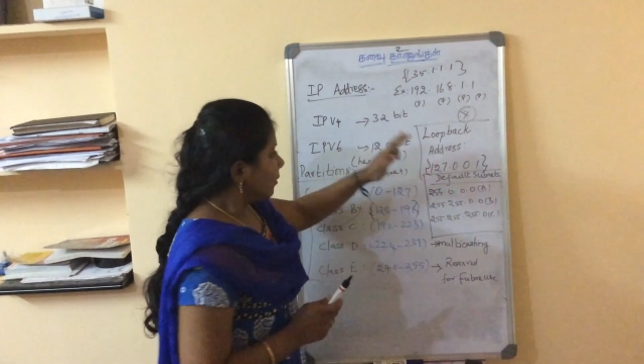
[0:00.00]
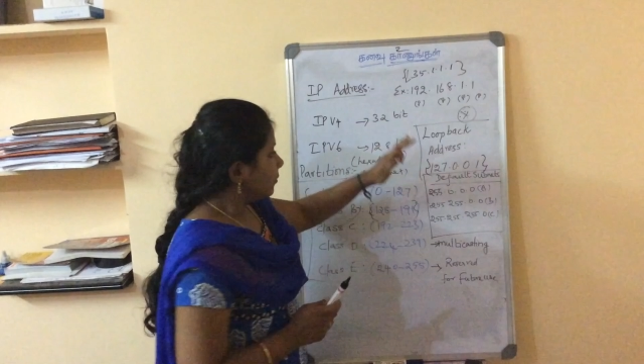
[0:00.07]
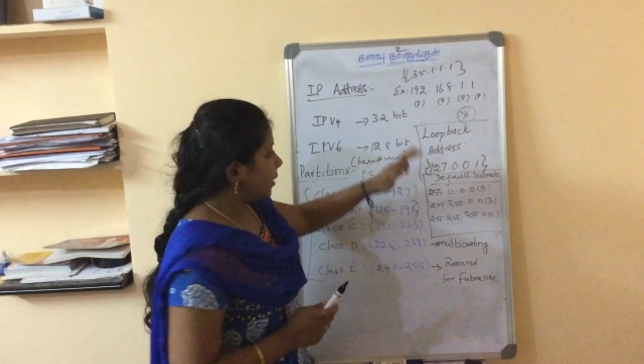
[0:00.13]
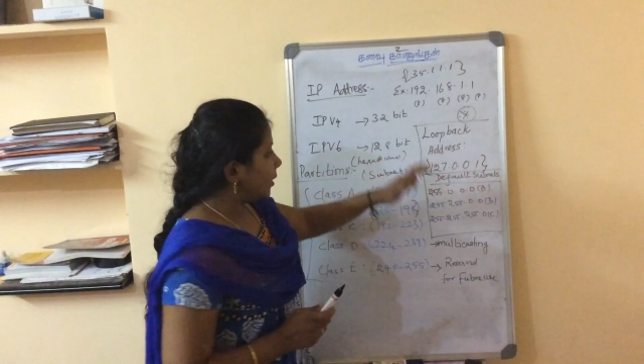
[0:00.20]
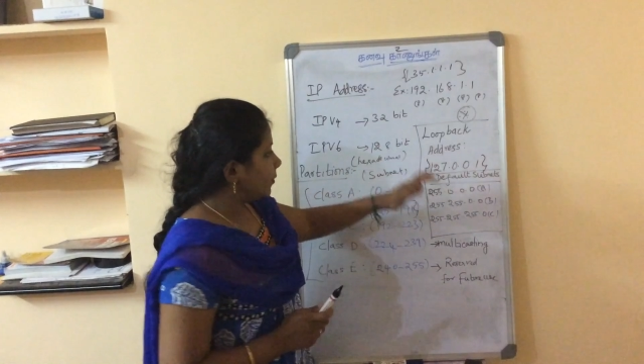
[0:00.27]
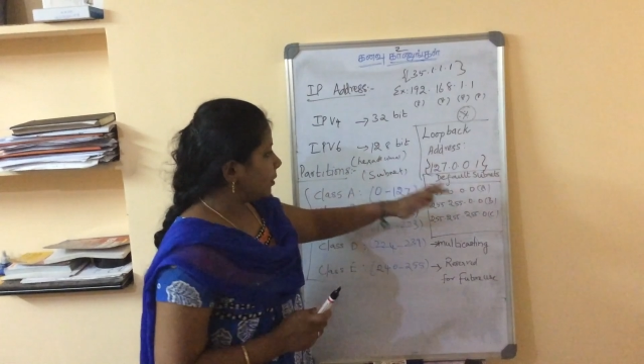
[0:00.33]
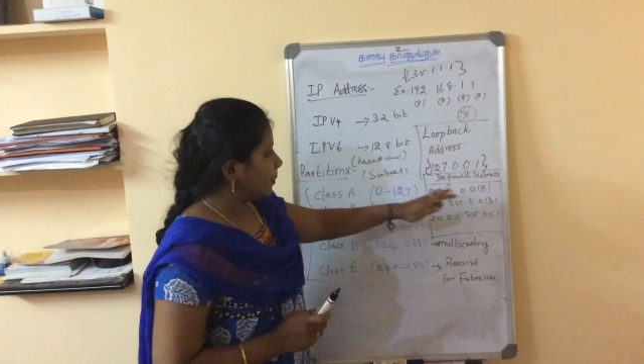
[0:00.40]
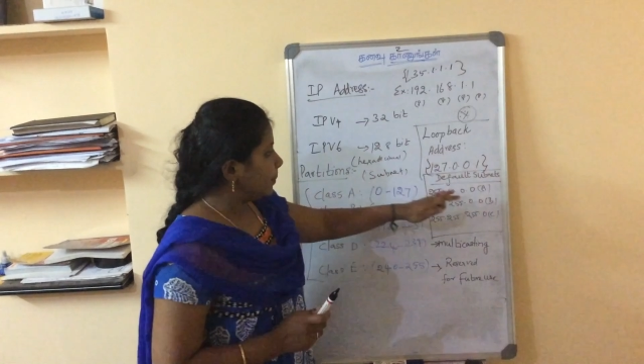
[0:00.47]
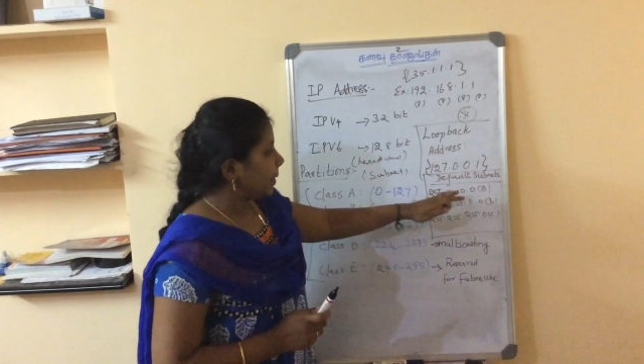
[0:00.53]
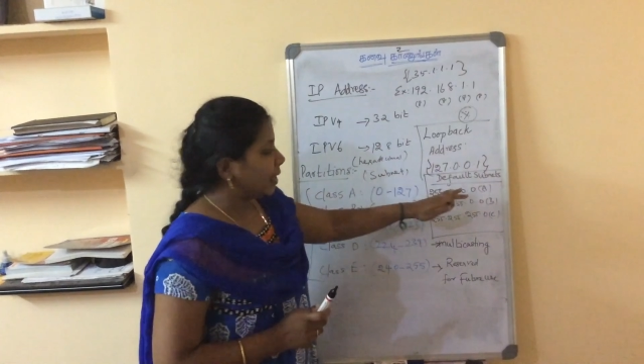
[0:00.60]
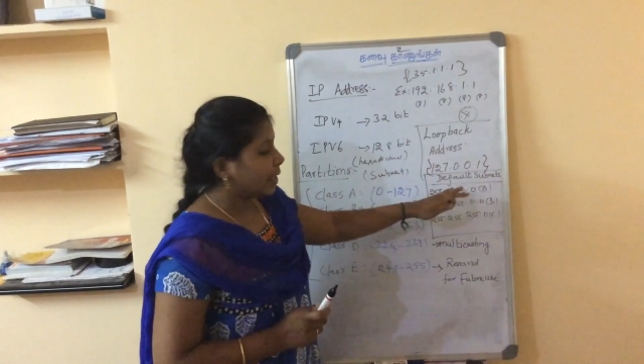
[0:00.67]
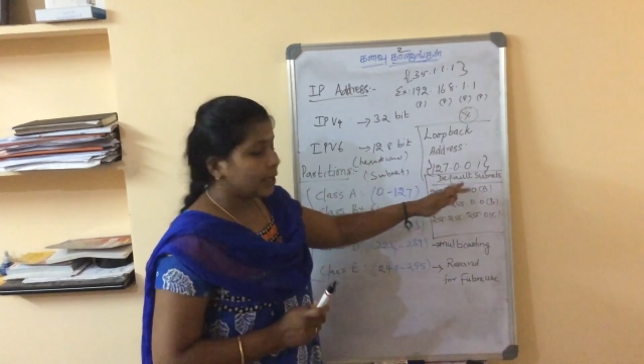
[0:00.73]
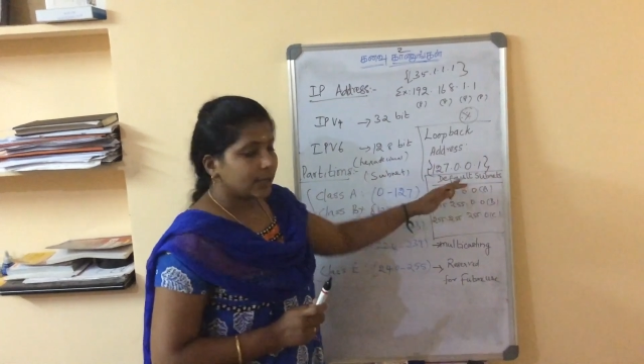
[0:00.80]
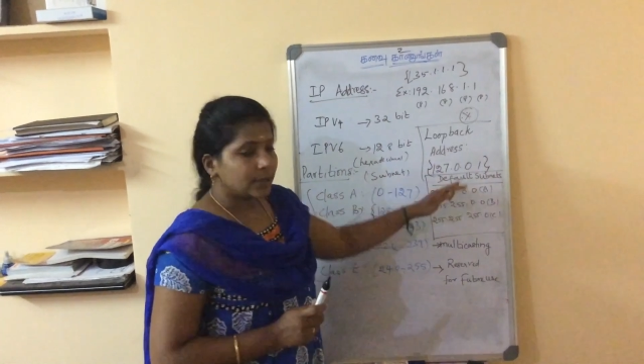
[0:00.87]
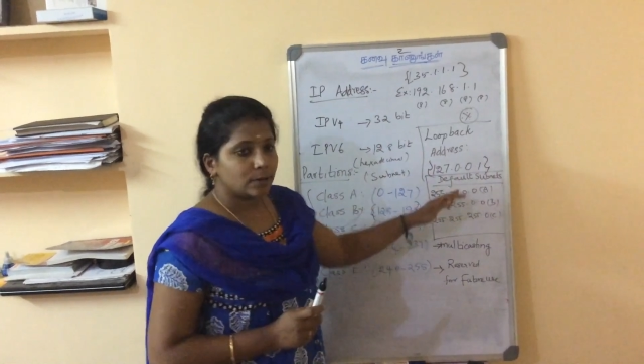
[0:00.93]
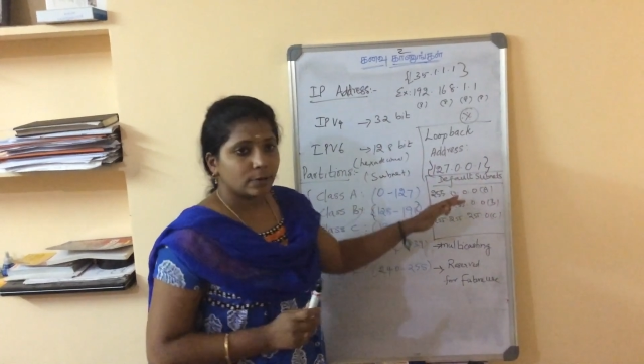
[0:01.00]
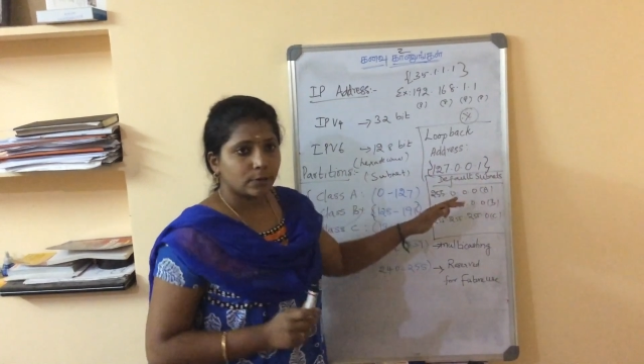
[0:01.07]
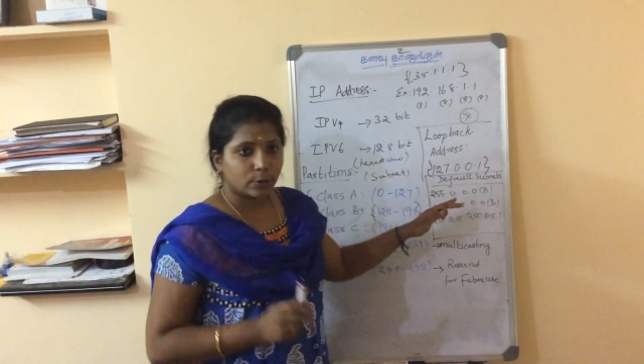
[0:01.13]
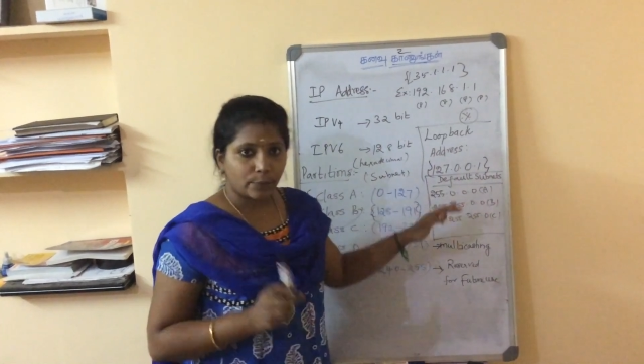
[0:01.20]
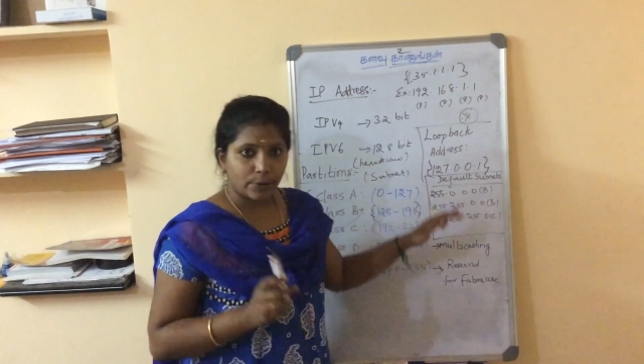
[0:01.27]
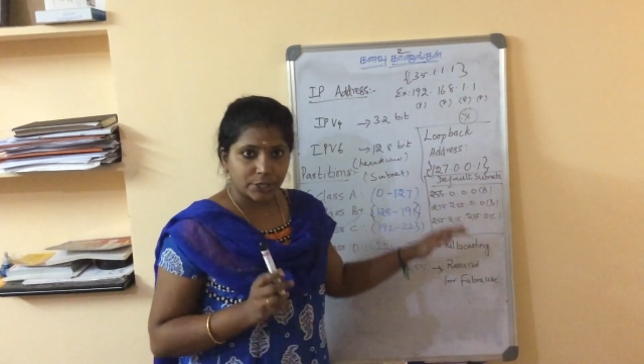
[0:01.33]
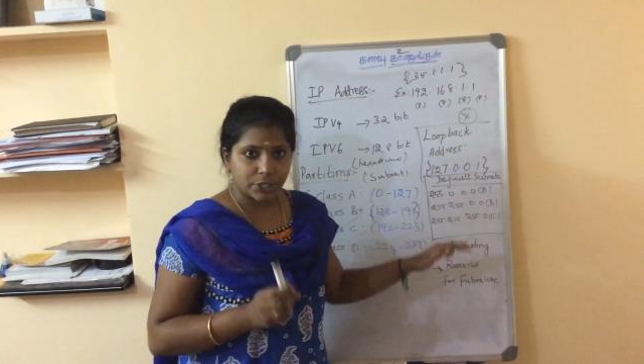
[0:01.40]
there will be
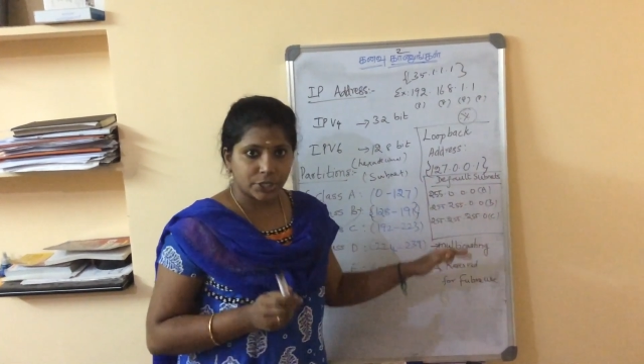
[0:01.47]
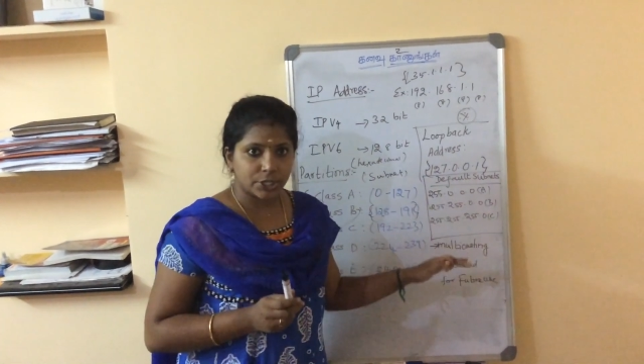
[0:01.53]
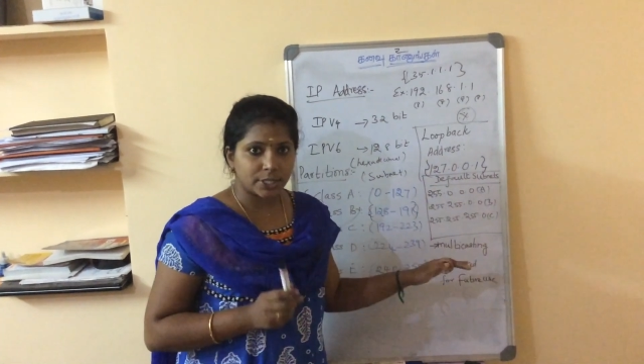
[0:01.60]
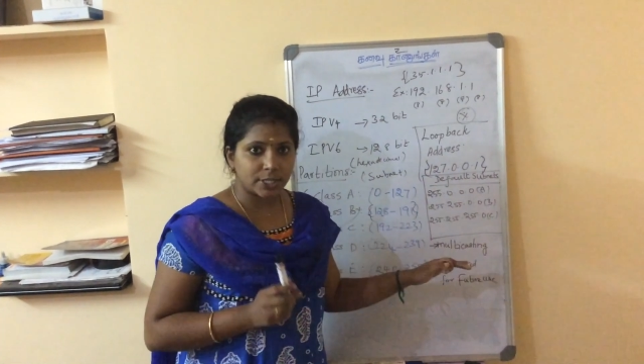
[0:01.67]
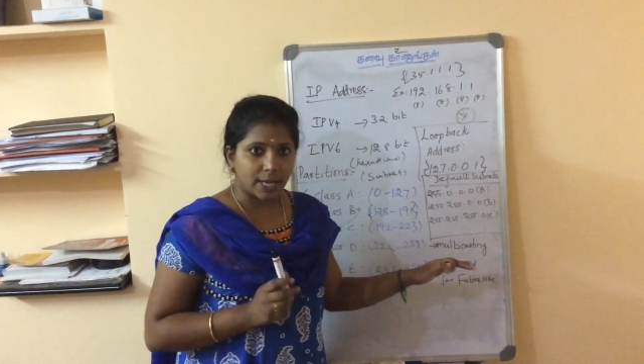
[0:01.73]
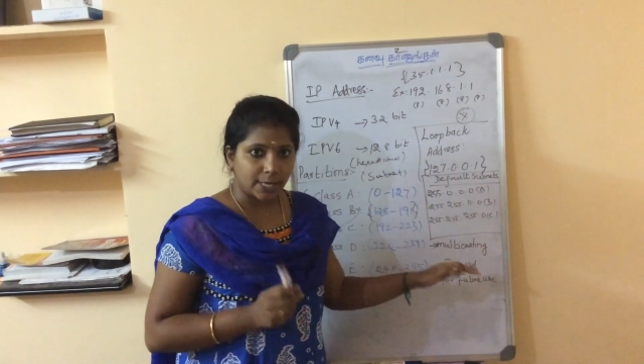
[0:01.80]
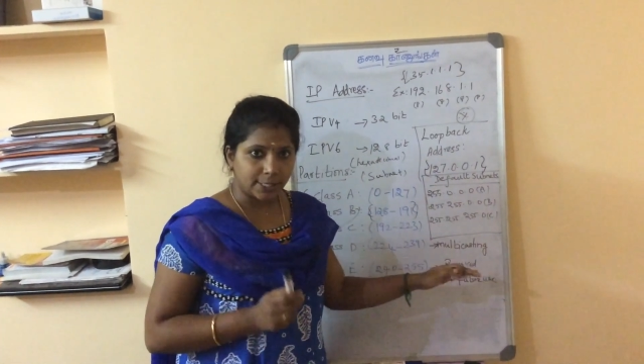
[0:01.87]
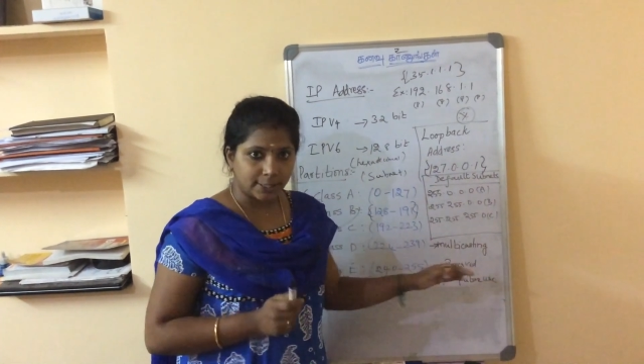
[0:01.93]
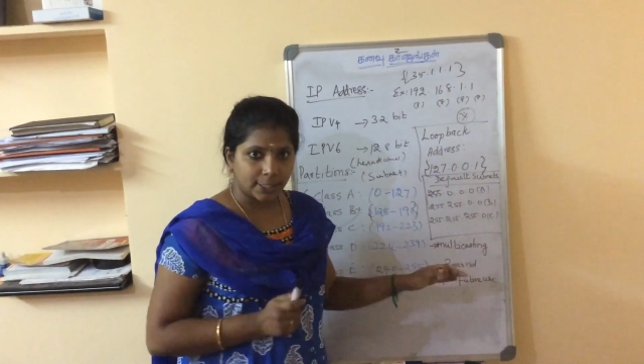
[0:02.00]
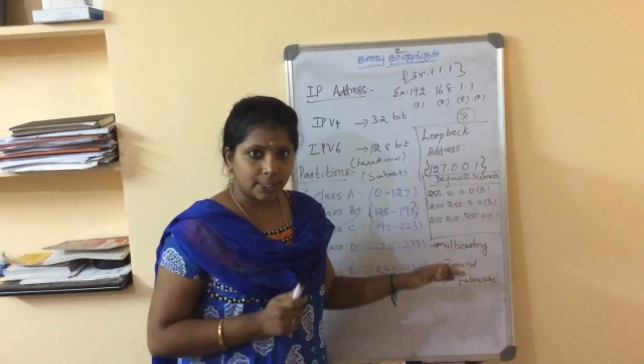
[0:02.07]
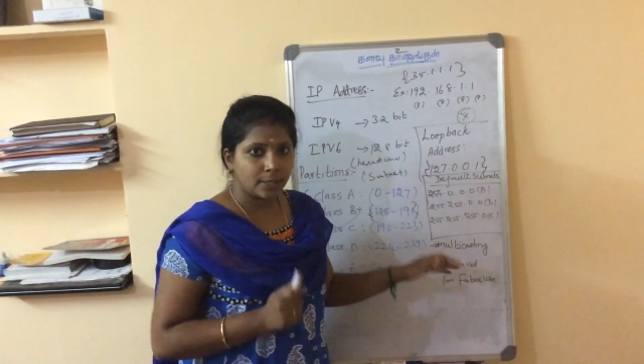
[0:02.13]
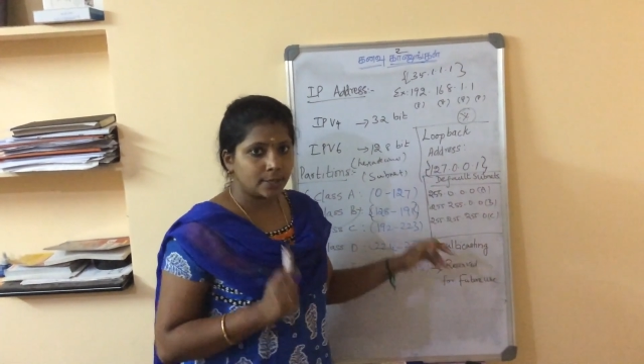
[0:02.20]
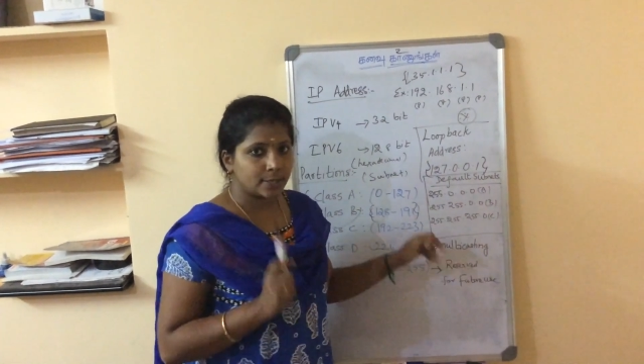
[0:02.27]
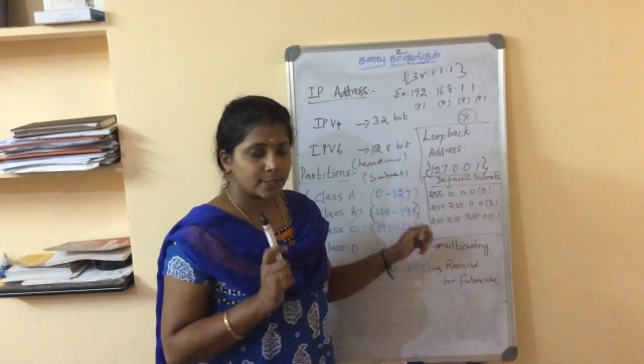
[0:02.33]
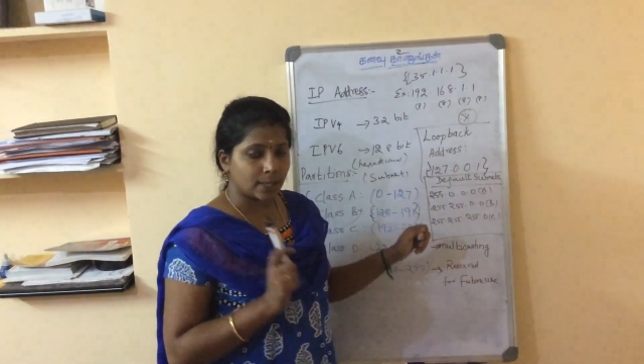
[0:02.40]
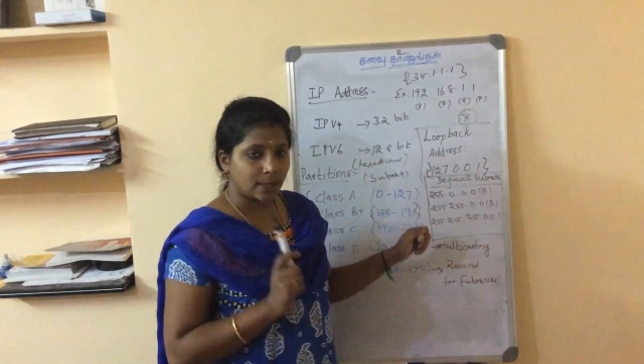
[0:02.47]
questions under